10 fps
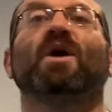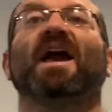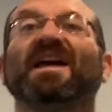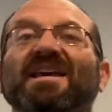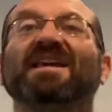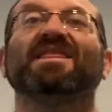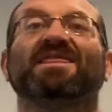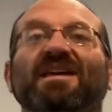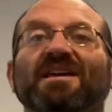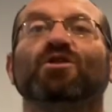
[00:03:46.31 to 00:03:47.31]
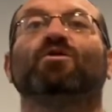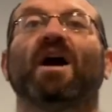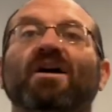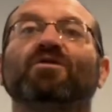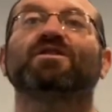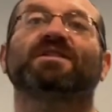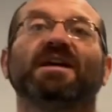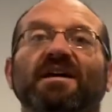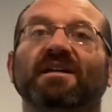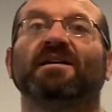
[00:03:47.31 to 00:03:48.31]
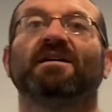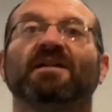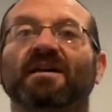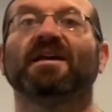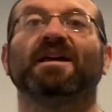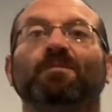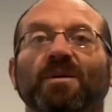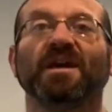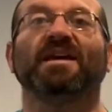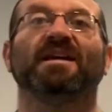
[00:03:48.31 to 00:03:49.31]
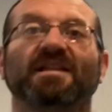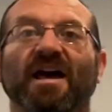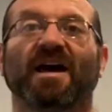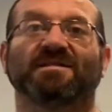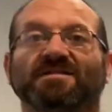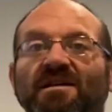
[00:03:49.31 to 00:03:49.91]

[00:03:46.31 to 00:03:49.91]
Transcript: anything you ever did in PE class,